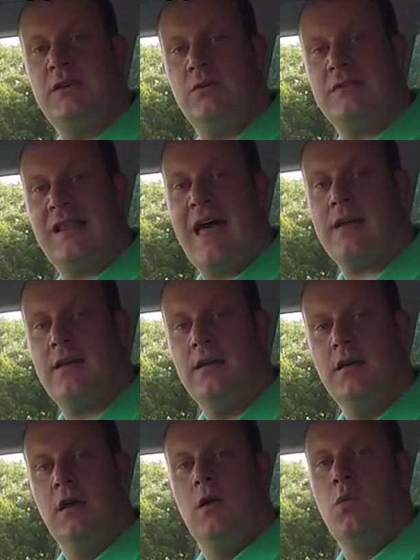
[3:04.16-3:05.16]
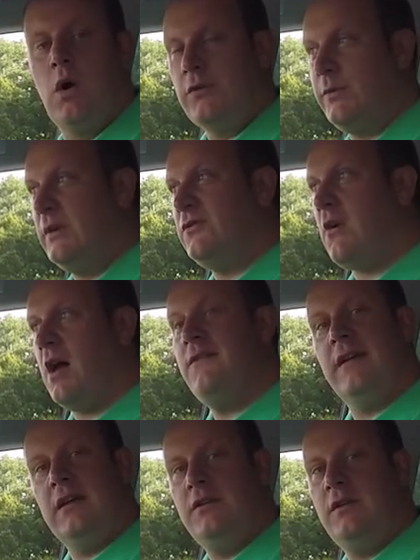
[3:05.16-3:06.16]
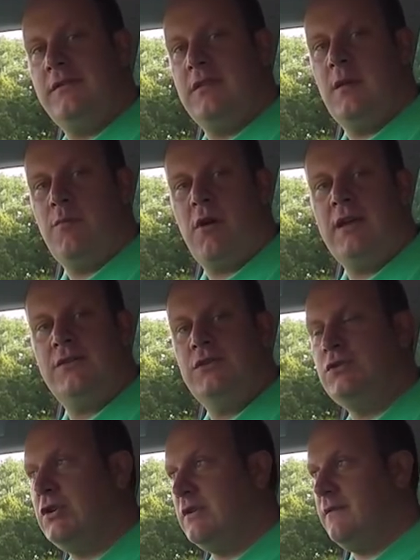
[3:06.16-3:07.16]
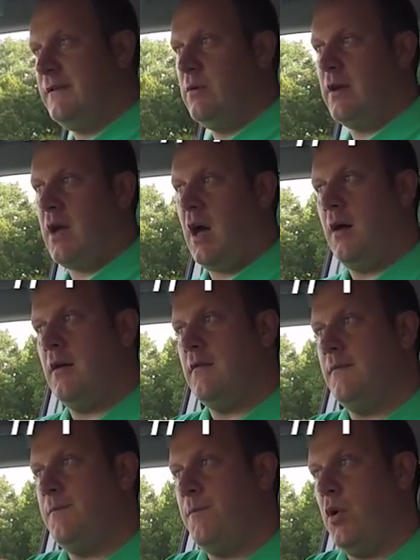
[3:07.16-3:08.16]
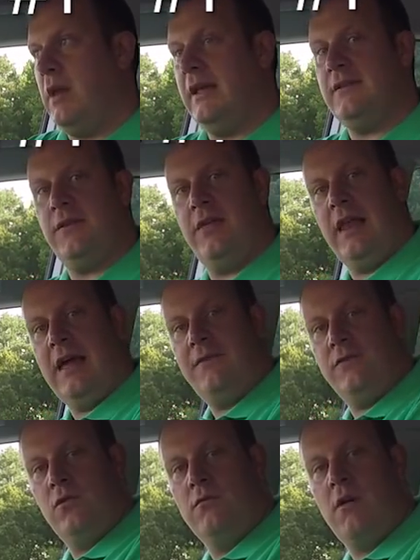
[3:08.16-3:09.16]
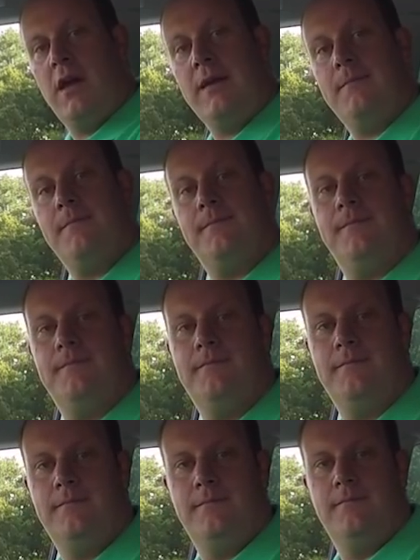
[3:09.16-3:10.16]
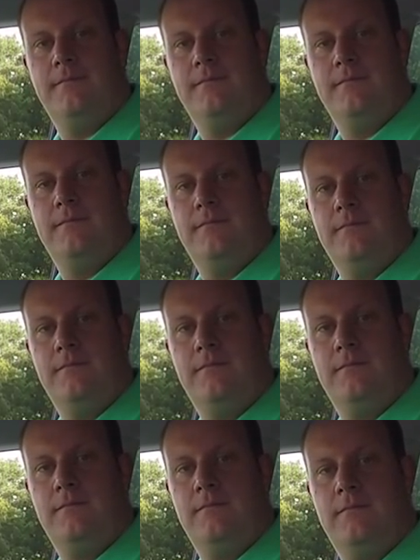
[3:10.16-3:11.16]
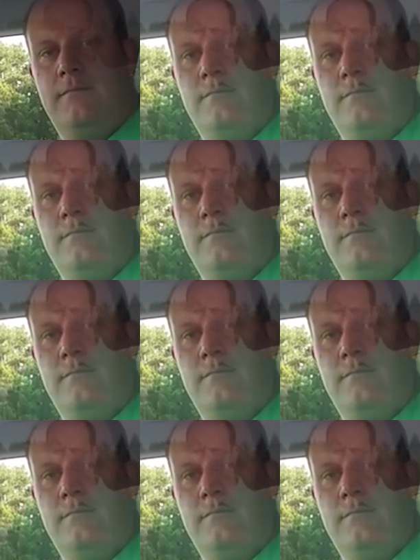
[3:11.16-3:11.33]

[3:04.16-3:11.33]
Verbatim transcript: or slack. Whilst we're driving and using the brakes, you shouldn't feel the car pulling to the left or right. Brilliant, thank you.